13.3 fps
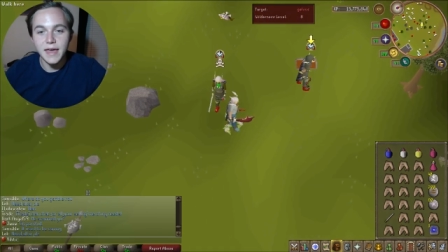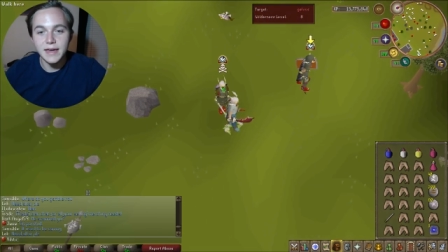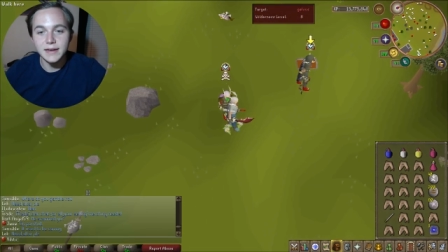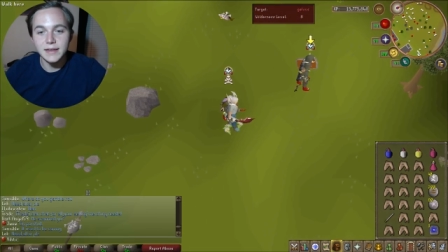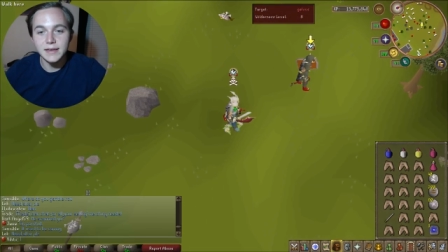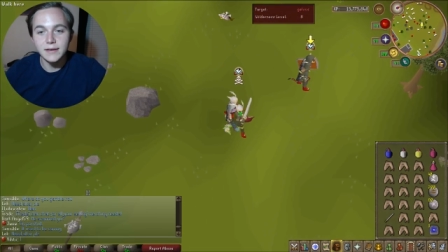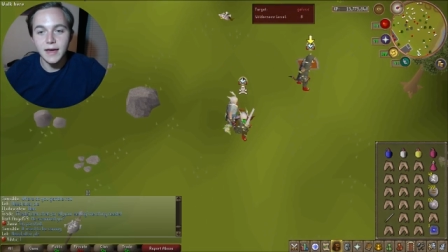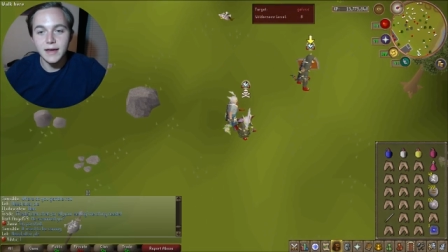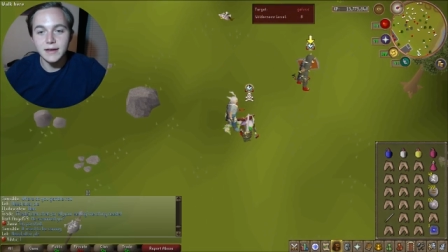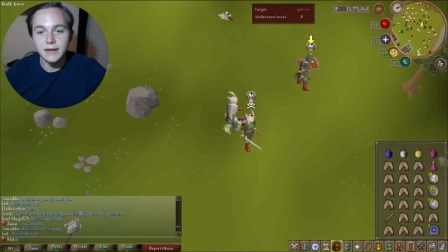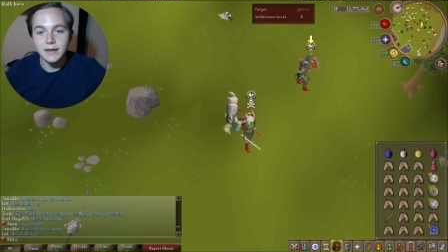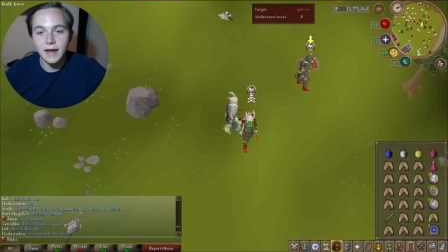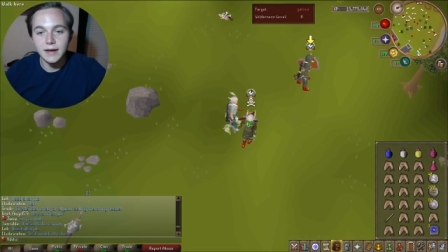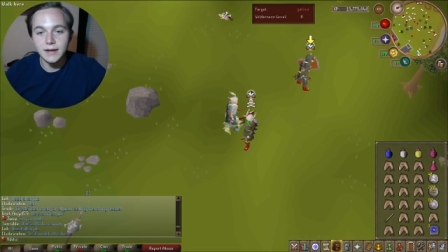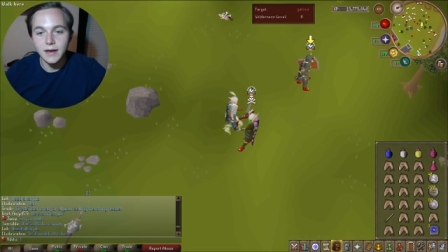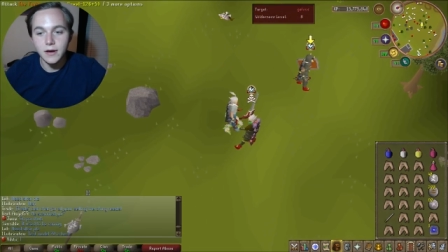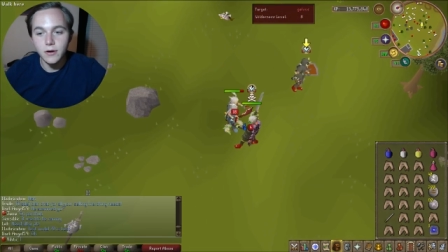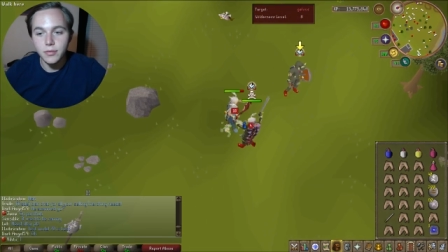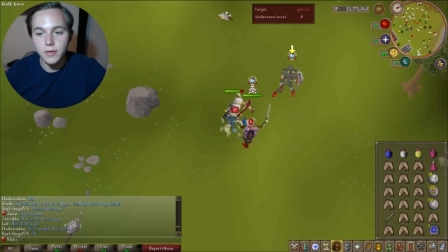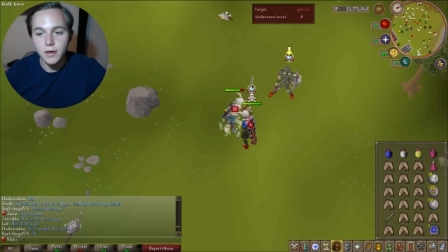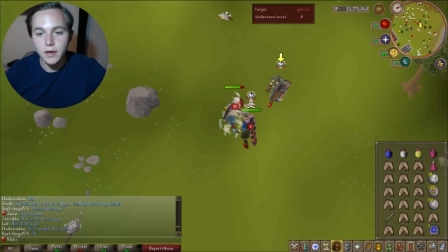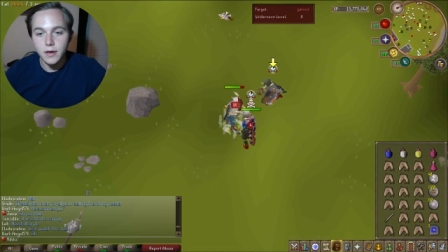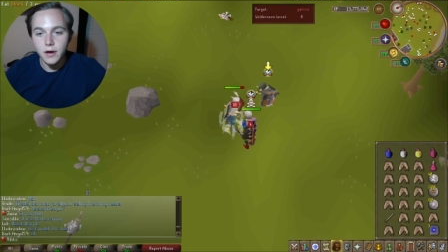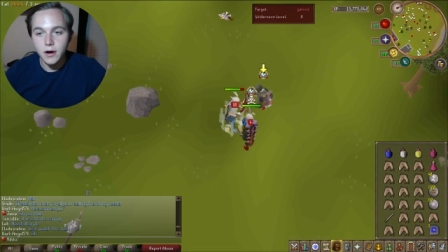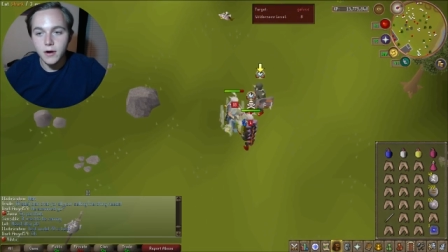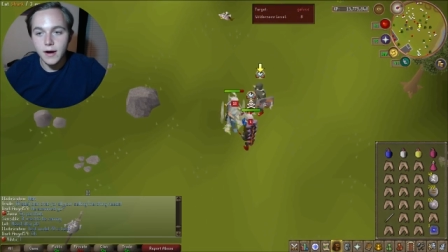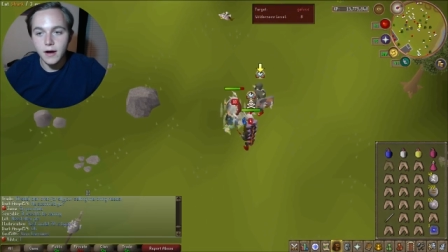80, 80, 90 health?
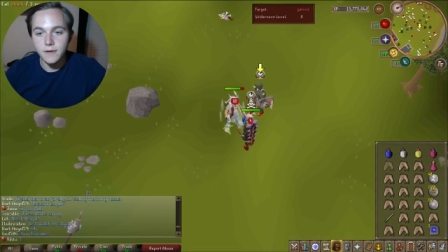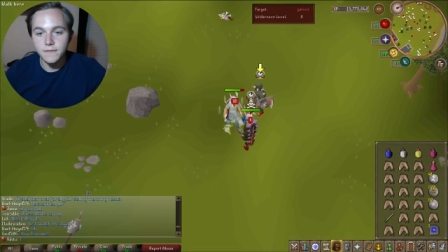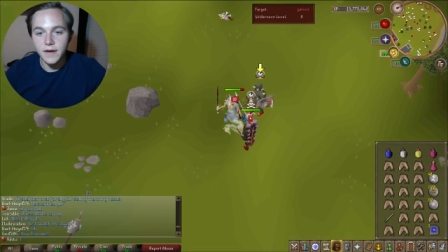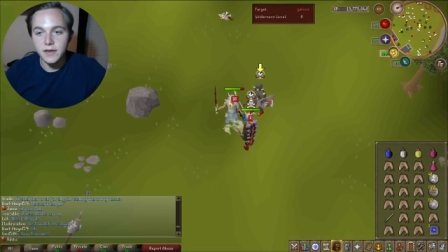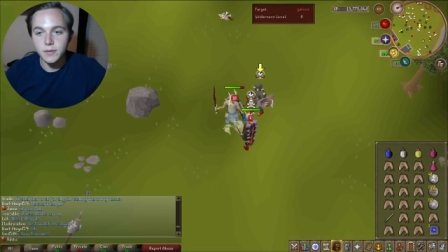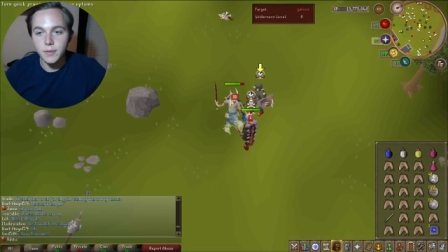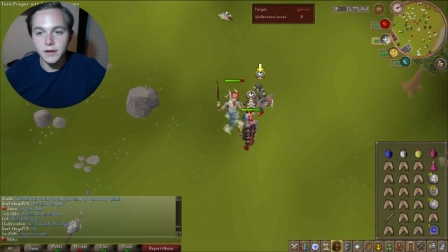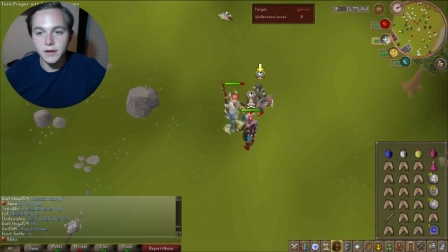Alright, I'll fight you,